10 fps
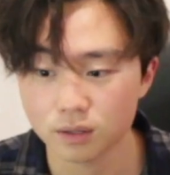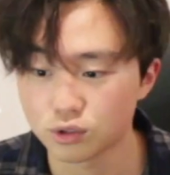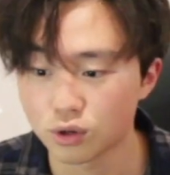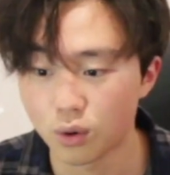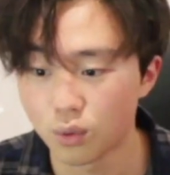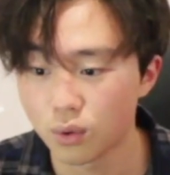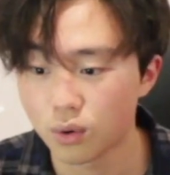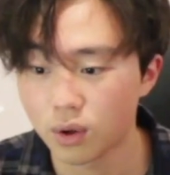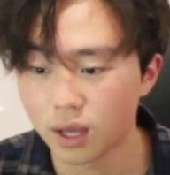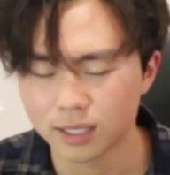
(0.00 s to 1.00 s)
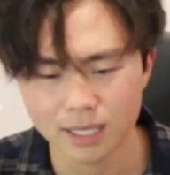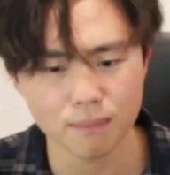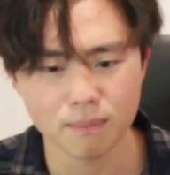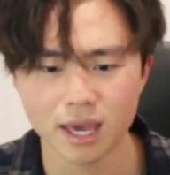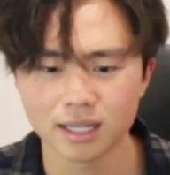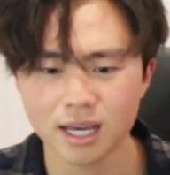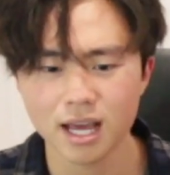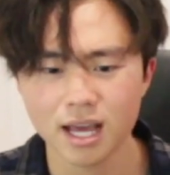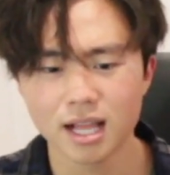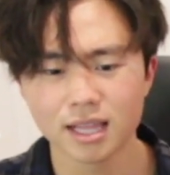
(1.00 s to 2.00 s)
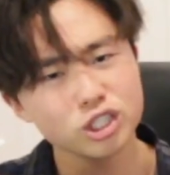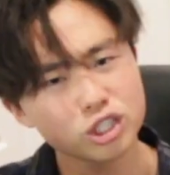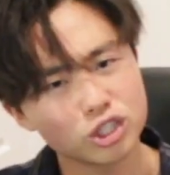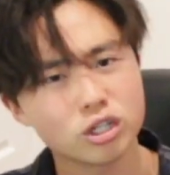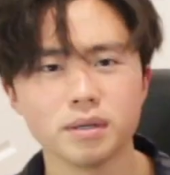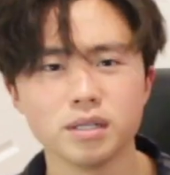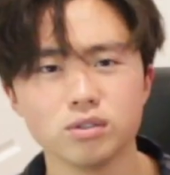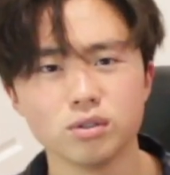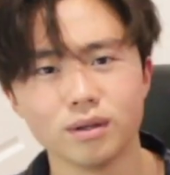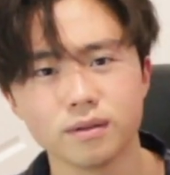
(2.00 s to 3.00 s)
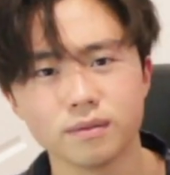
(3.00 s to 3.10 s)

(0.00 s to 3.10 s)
So yeah, man, let's just jump into it.